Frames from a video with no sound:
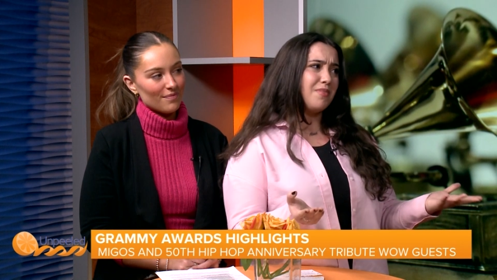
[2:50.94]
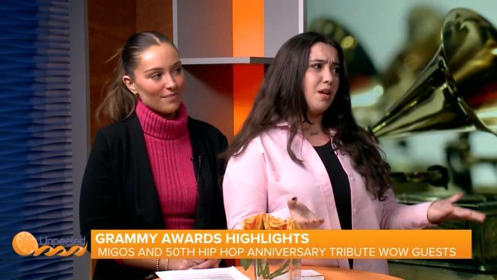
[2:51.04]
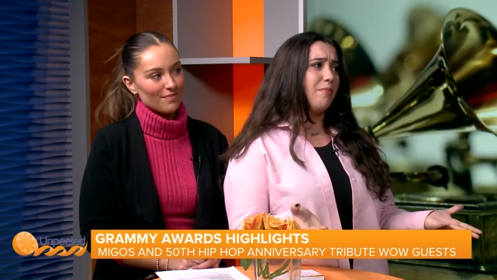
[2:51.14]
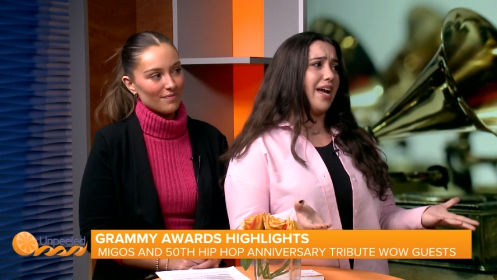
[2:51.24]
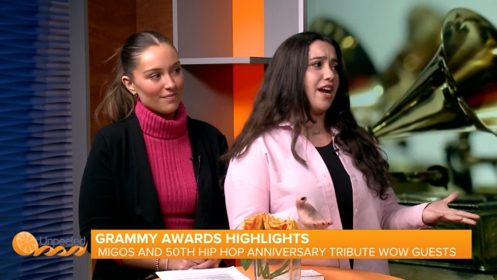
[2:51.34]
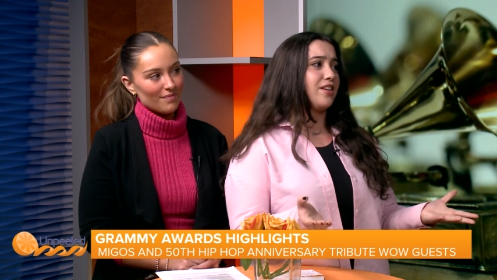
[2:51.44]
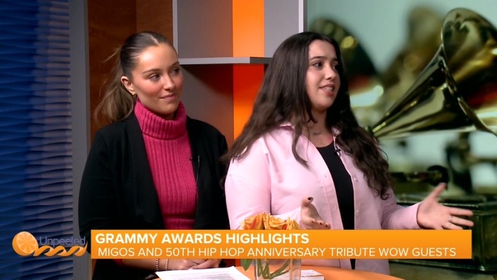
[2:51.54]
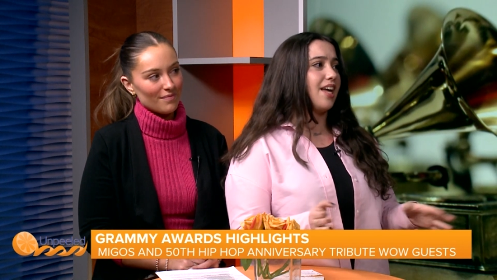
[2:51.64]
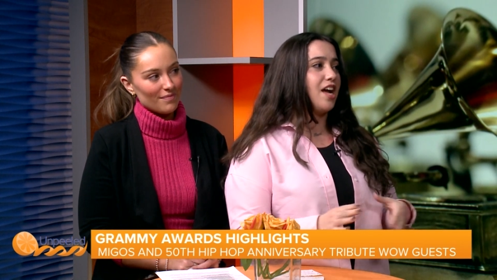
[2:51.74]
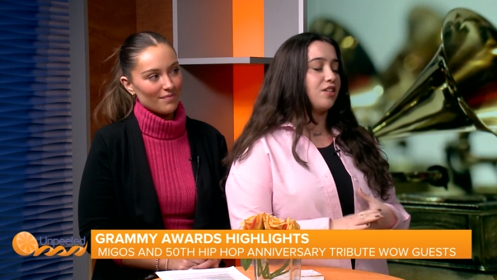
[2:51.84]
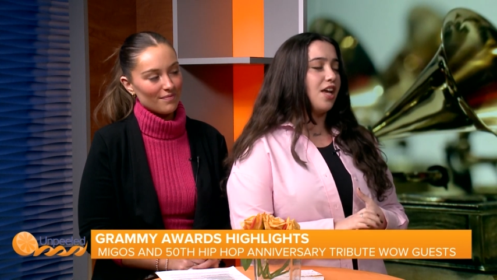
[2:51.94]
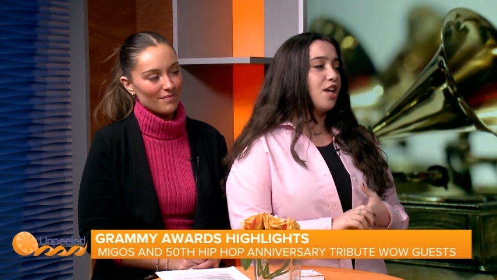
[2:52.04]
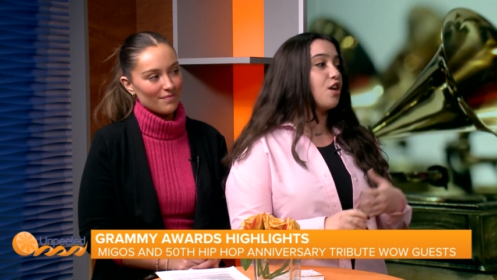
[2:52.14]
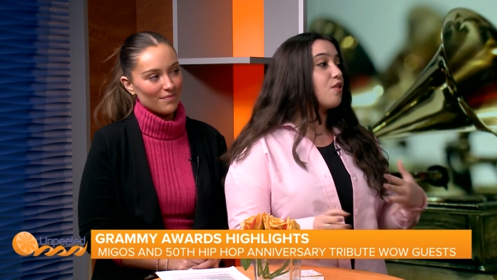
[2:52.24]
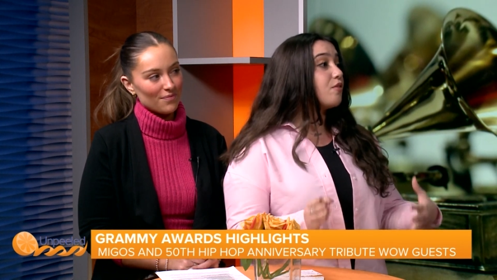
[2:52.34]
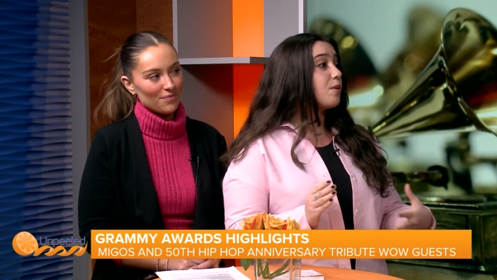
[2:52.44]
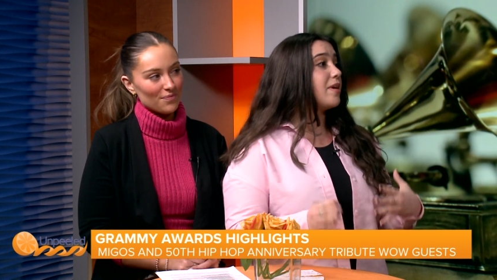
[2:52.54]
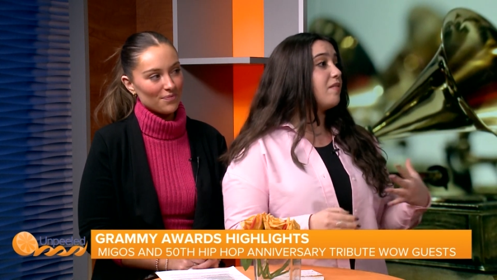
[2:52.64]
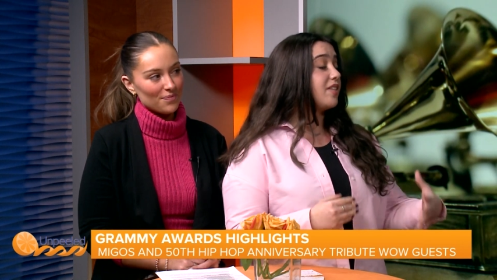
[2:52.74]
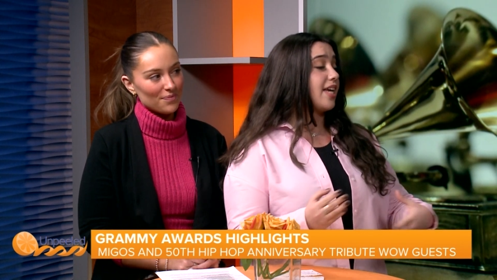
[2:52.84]
Speaker 1: by Harry Styles. You know, there was a bit
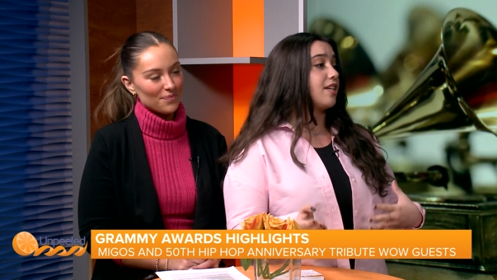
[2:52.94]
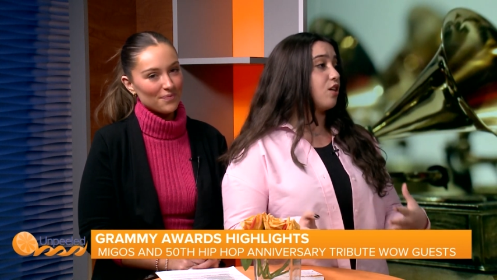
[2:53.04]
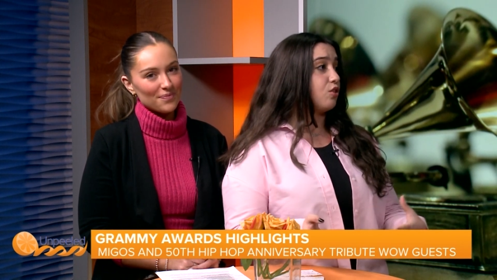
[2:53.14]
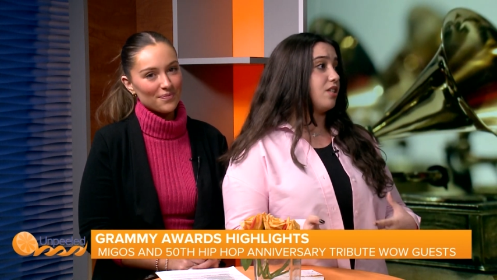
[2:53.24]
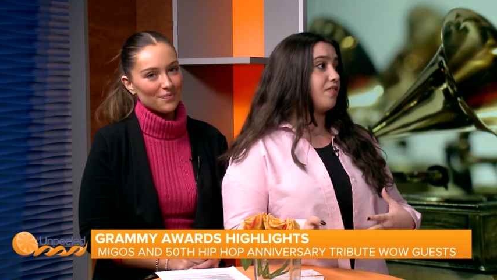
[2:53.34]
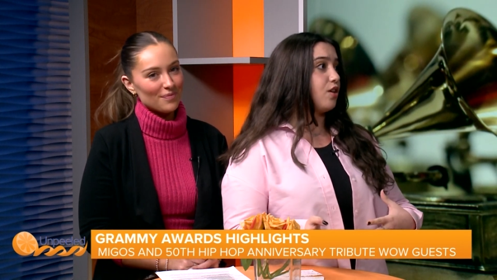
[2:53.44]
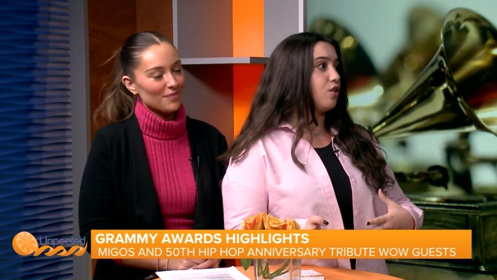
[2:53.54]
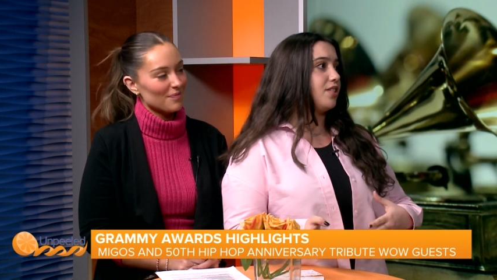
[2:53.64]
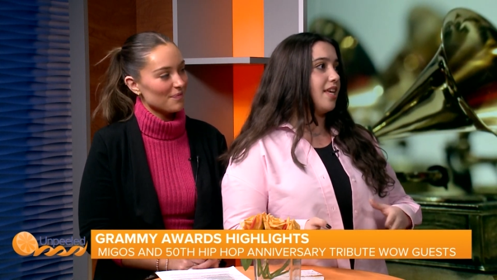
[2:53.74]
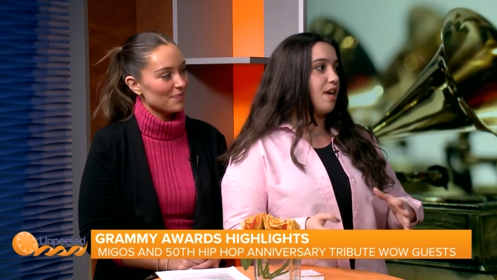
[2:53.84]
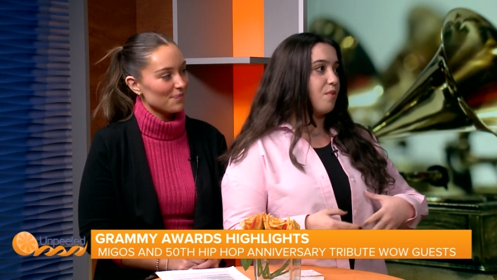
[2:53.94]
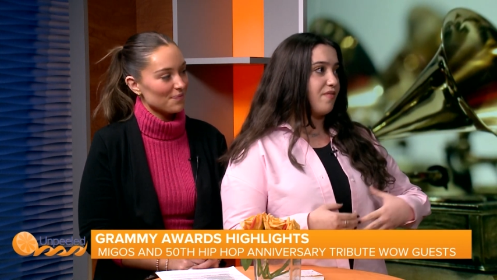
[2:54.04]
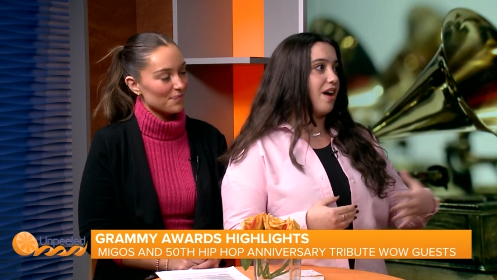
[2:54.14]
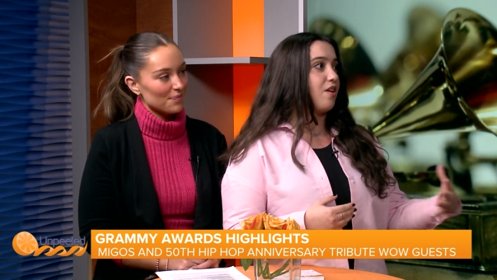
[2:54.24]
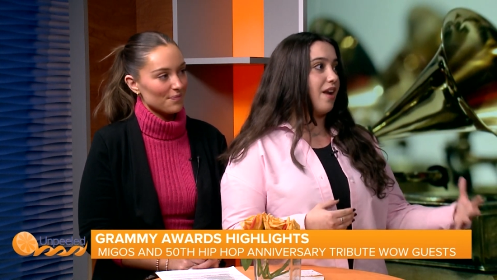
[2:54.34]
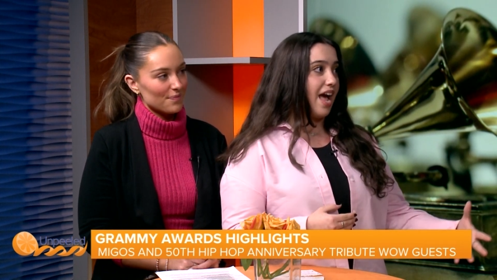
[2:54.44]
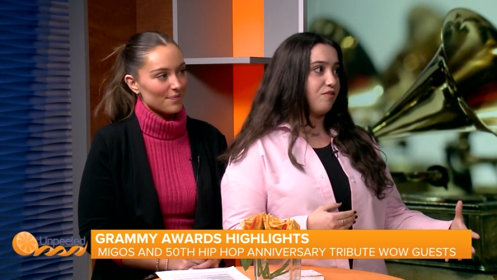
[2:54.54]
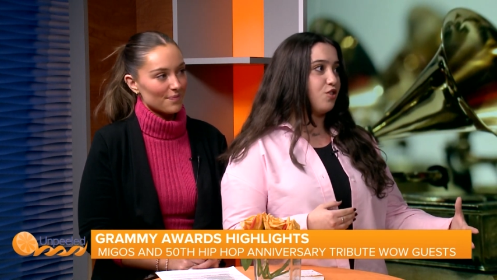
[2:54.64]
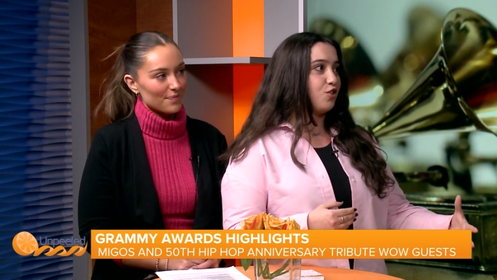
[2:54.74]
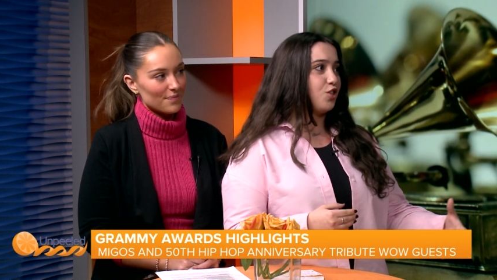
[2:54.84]
of a technical difficulty that we found out
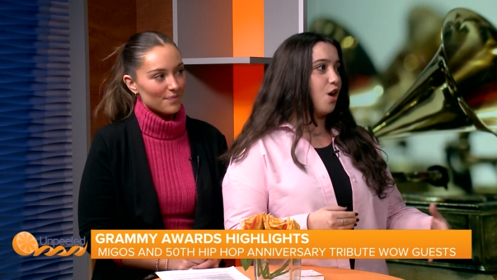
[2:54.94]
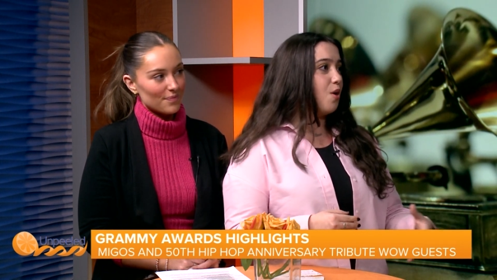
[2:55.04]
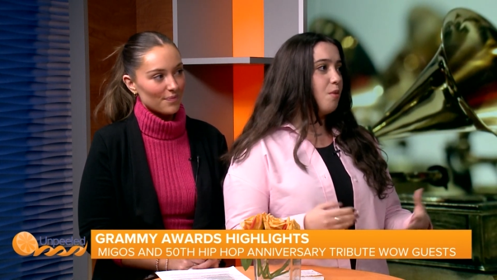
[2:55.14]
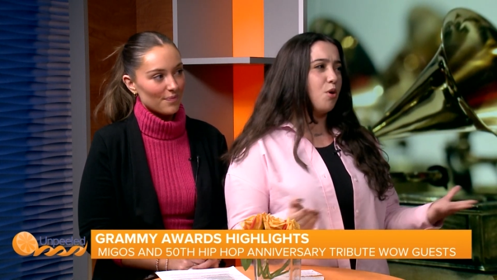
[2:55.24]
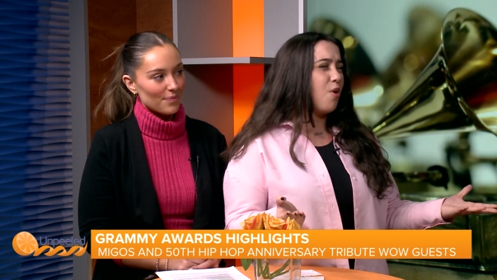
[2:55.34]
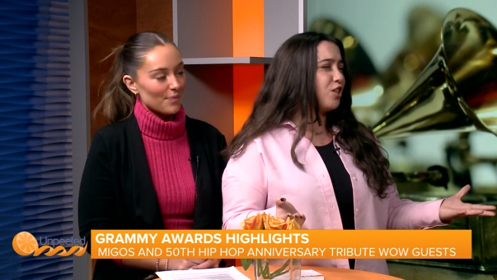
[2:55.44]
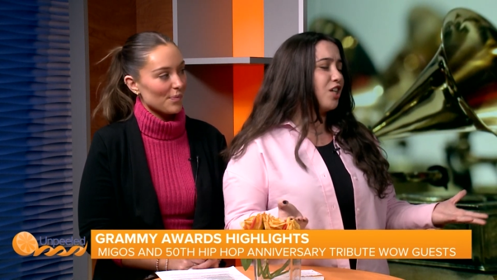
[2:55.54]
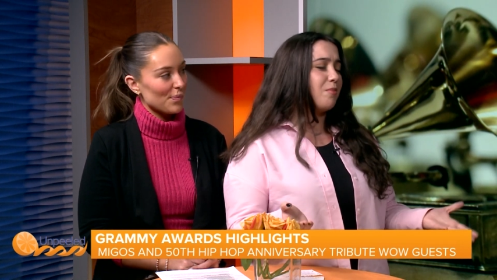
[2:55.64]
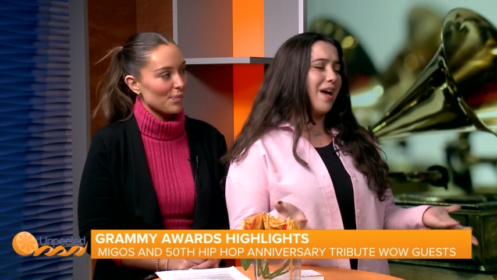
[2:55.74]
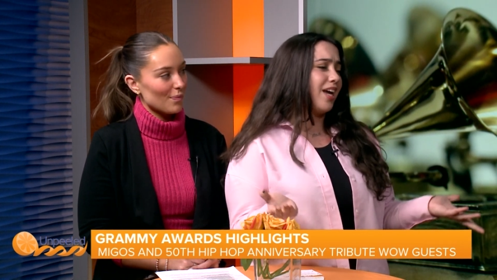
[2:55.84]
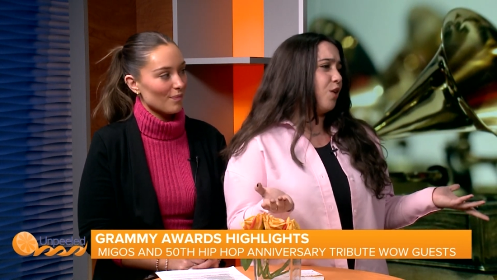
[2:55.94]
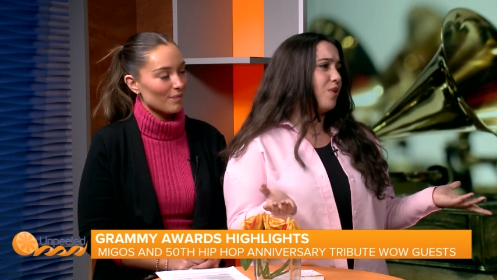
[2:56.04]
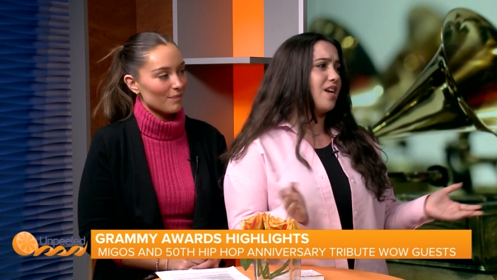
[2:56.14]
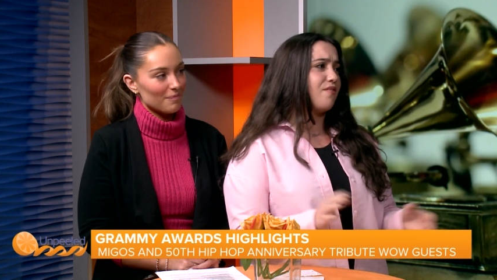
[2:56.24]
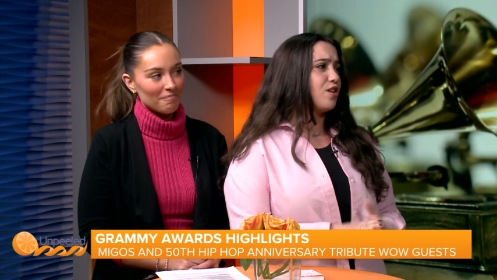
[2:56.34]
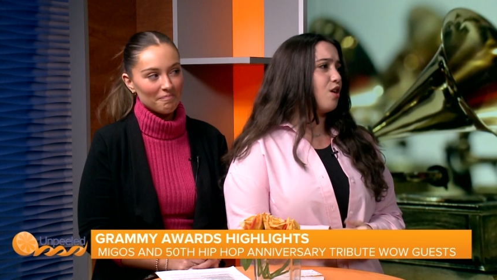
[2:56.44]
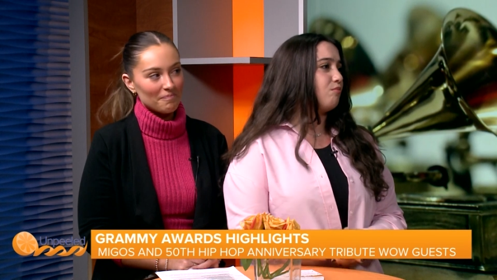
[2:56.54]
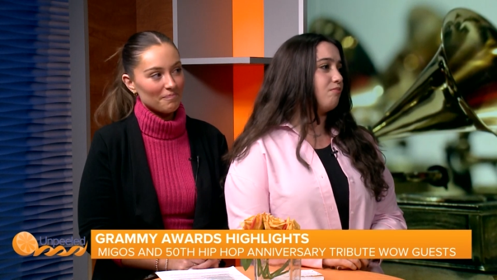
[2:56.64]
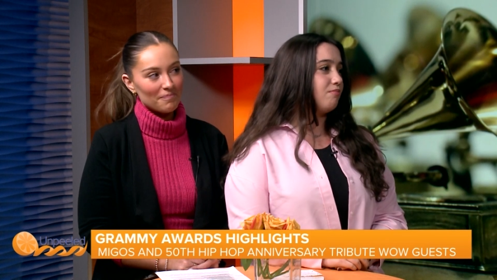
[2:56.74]
after the show, but watching it back, you would have never known.